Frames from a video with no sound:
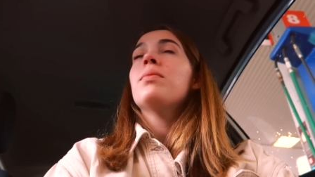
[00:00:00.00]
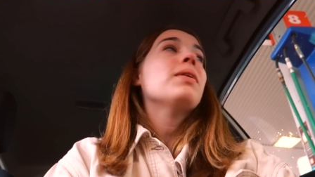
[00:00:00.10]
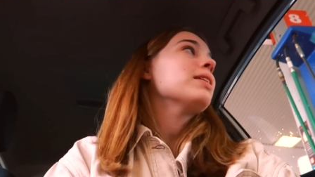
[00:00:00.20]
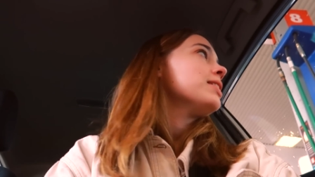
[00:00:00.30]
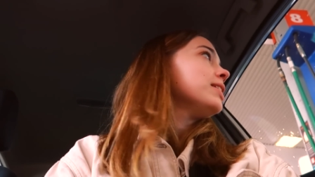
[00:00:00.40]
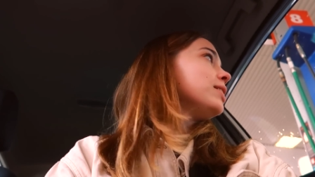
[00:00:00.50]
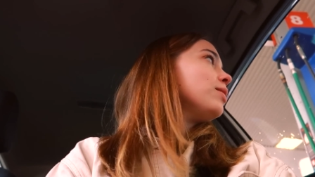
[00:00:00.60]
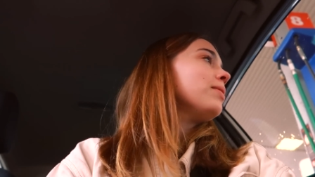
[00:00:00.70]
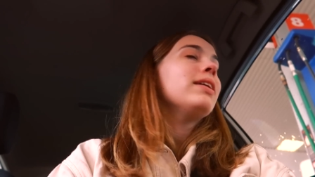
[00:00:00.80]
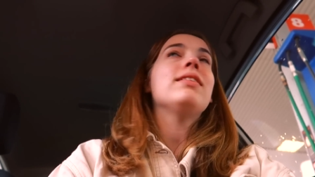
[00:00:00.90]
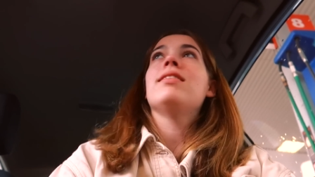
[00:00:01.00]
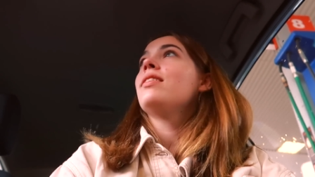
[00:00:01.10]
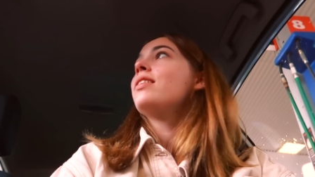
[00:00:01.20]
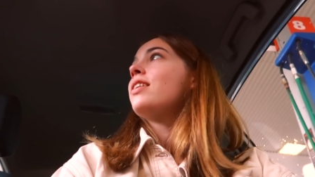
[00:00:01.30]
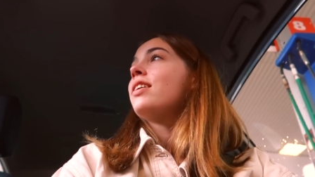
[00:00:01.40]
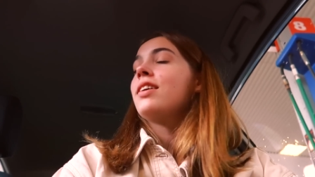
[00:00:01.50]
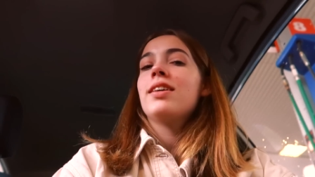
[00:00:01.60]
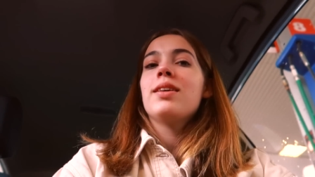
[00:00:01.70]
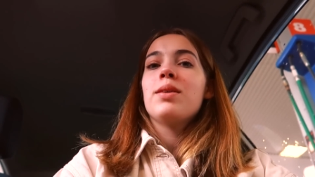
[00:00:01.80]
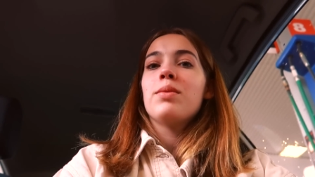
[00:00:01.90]
What is he doing?
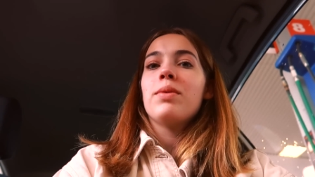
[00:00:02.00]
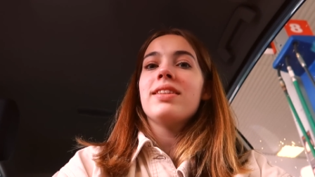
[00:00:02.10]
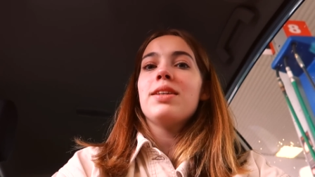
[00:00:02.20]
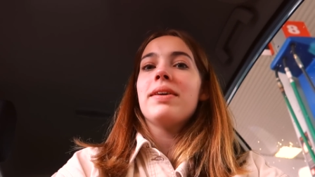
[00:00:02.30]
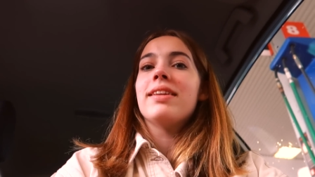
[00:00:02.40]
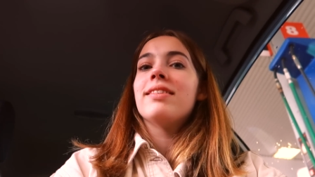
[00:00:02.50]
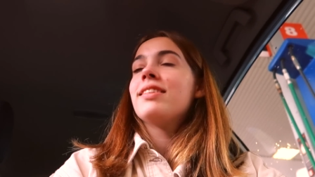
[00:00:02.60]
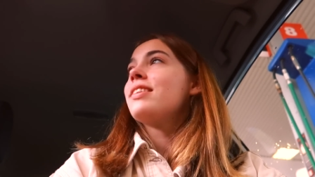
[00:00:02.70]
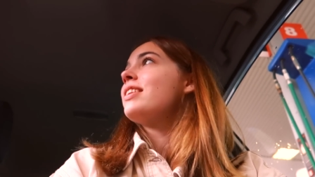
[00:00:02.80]
What are you doing?